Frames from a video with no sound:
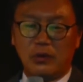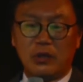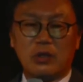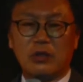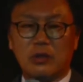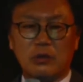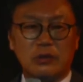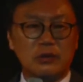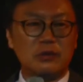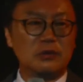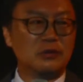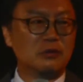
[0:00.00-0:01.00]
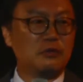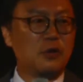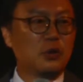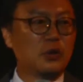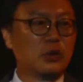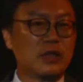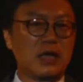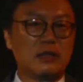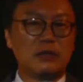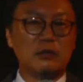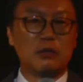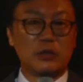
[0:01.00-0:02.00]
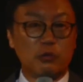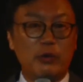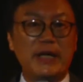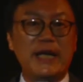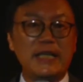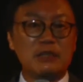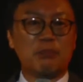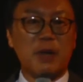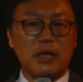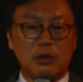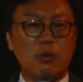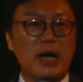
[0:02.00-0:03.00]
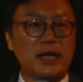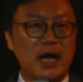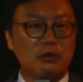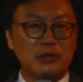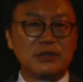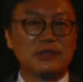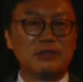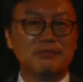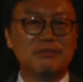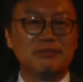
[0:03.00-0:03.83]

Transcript: the photo that was released by the White House